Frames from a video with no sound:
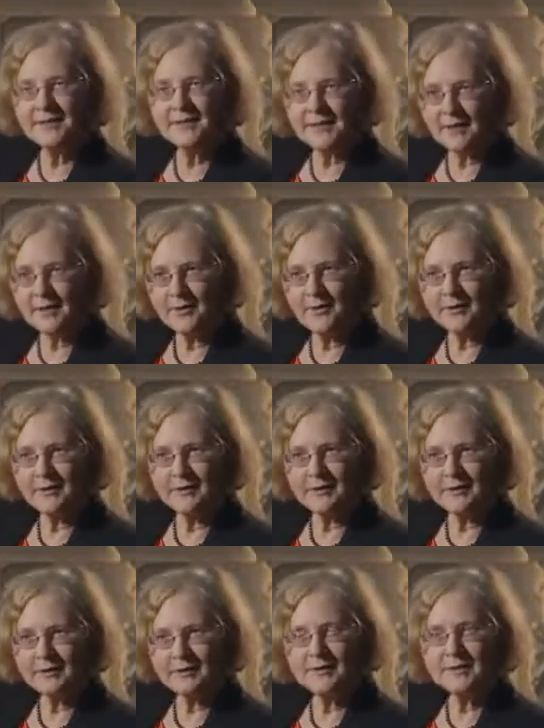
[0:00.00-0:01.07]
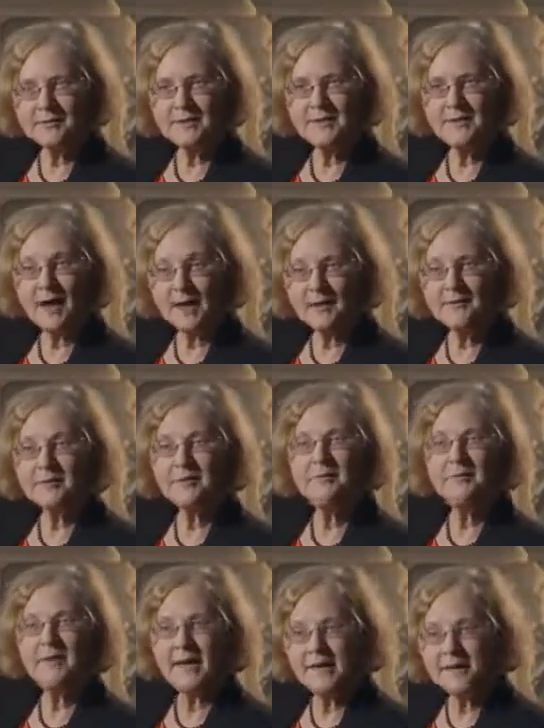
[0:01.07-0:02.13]
we die earlier is we die of the
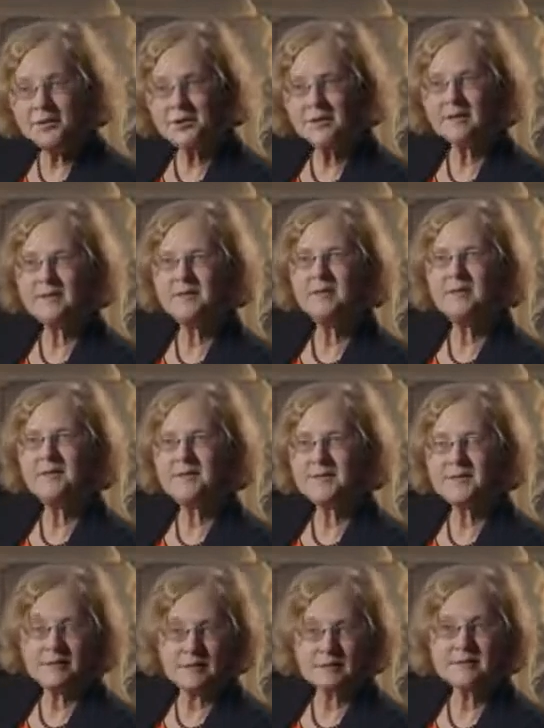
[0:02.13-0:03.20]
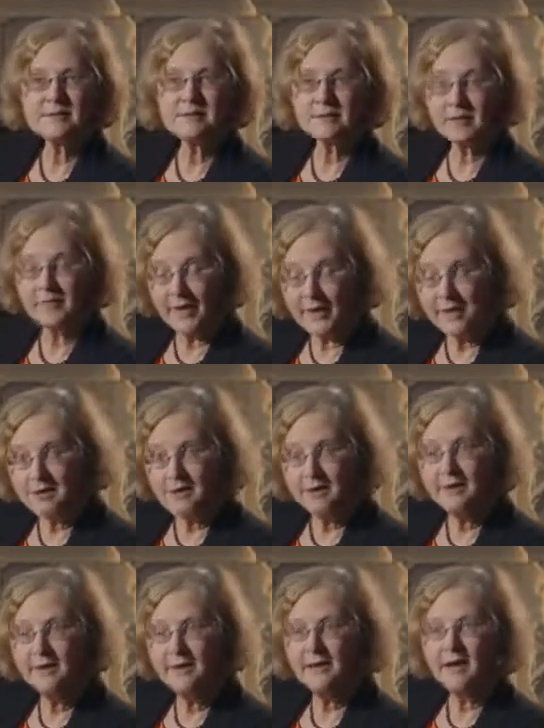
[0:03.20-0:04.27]
major diseases of
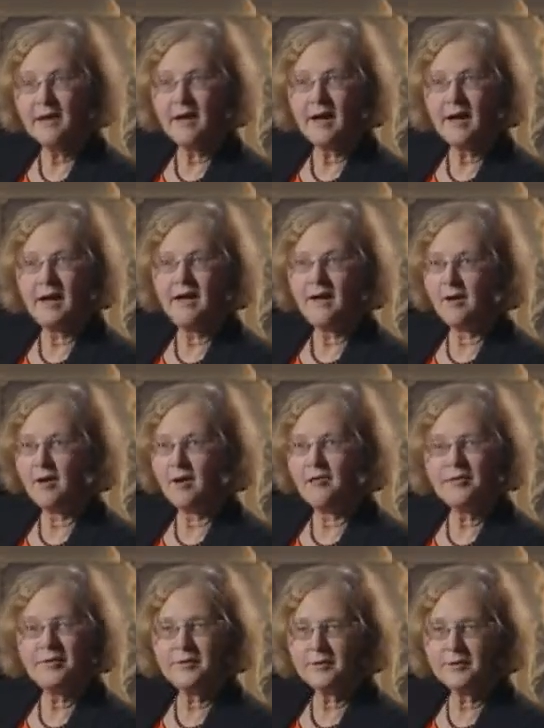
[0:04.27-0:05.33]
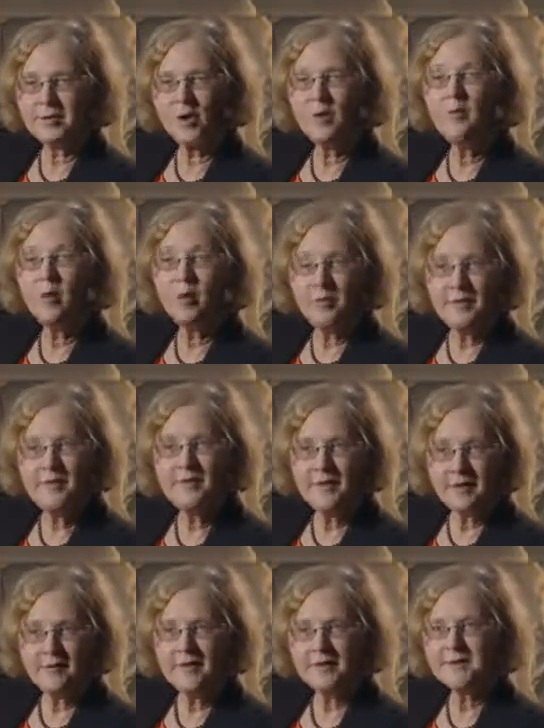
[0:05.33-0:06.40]
aging, often comorbid.
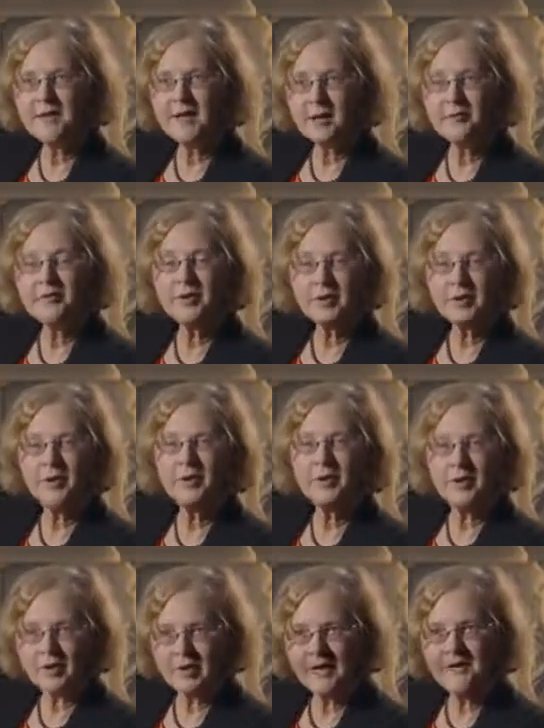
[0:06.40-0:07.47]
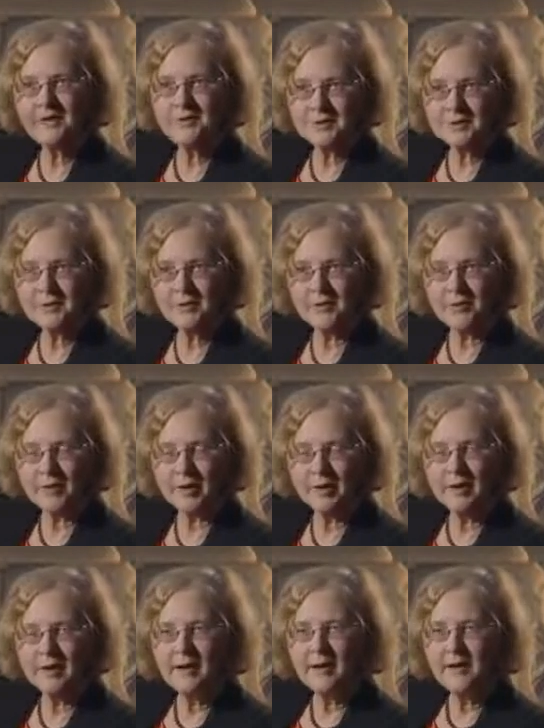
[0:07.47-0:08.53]
That means they often occur kind of as a group.
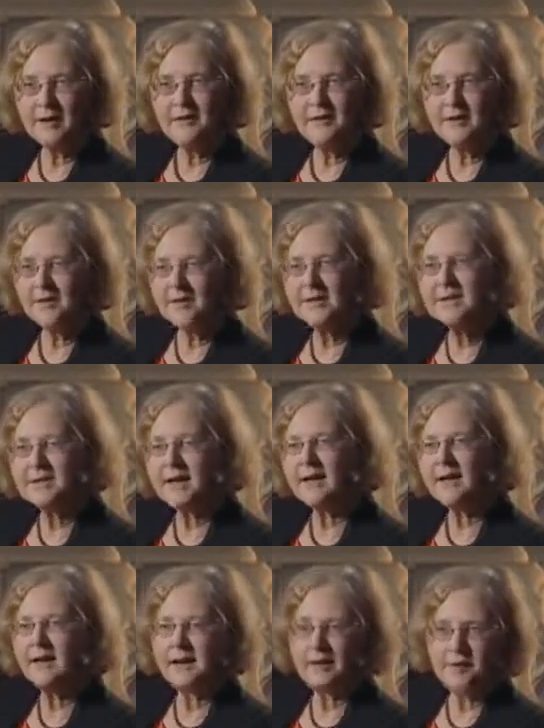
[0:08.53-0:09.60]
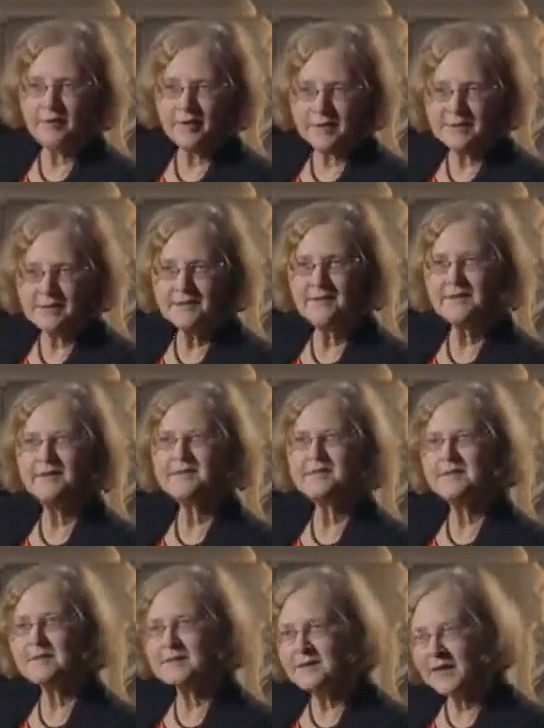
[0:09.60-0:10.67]
And there are things like cardiovascular
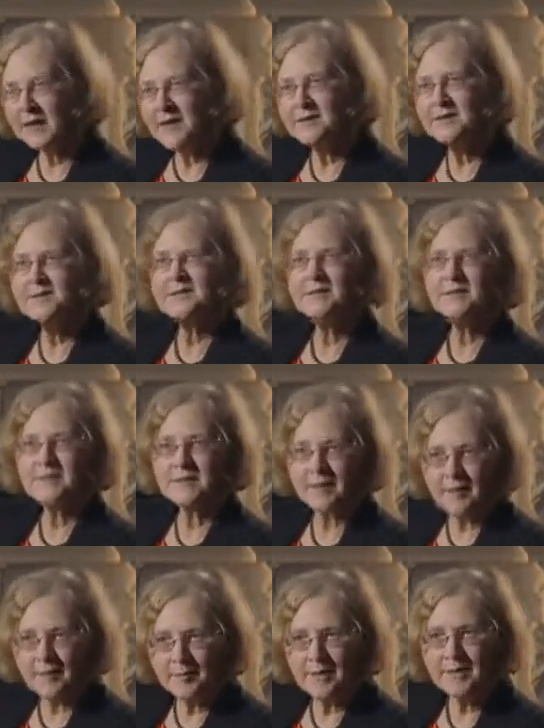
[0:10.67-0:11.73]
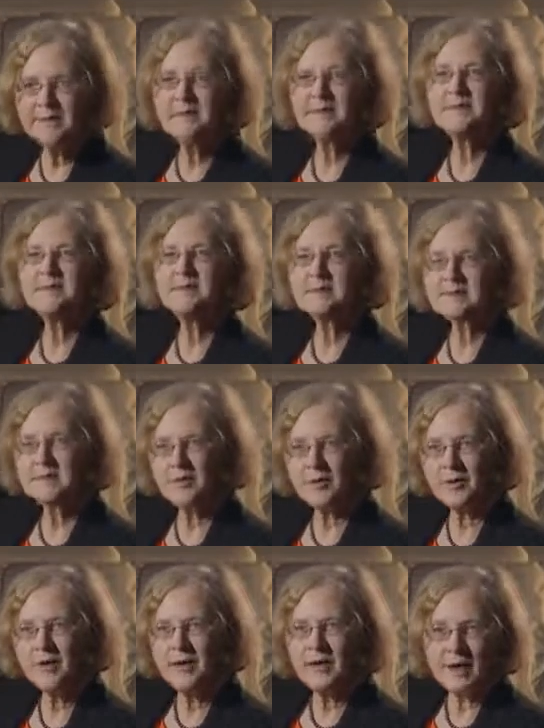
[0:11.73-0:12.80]
disease, cancers, diabetes, and so
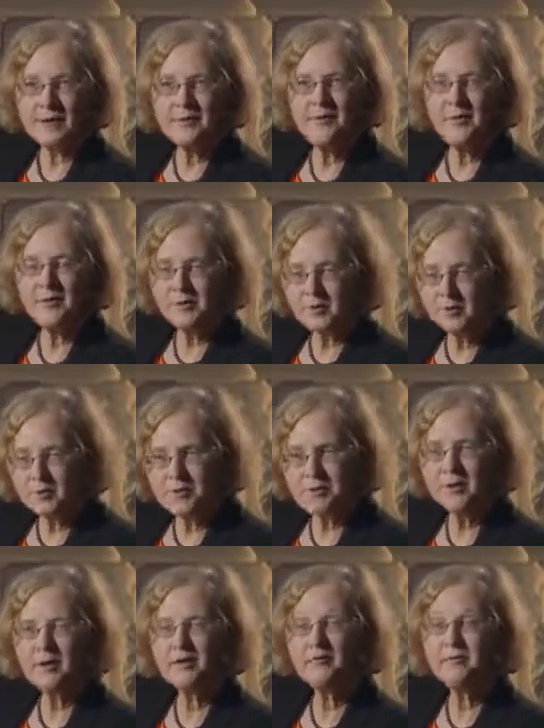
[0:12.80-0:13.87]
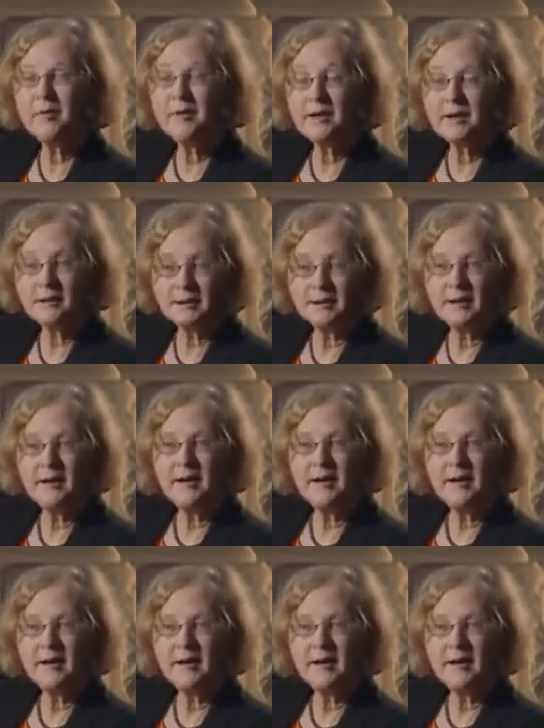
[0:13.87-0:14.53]
on. And you also have mental